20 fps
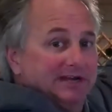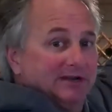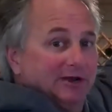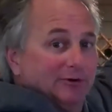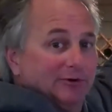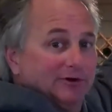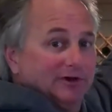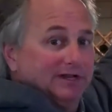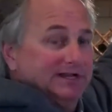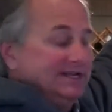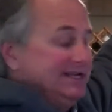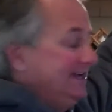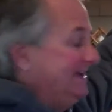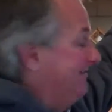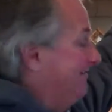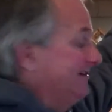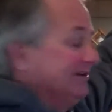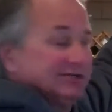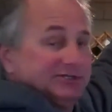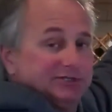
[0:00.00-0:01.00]
made locally
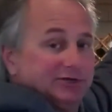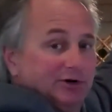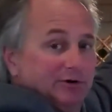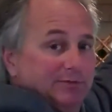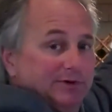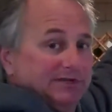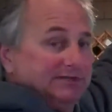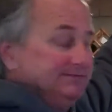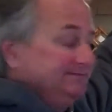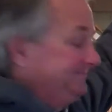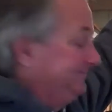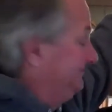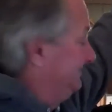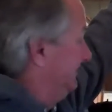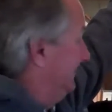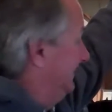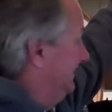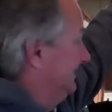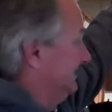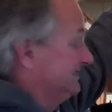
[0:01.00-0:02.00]
here in Nashoba
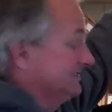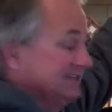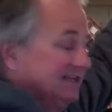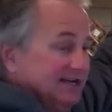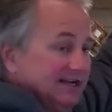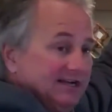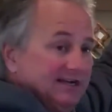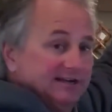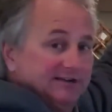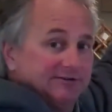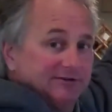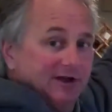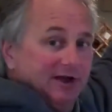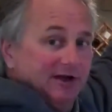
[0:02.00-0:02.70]
is a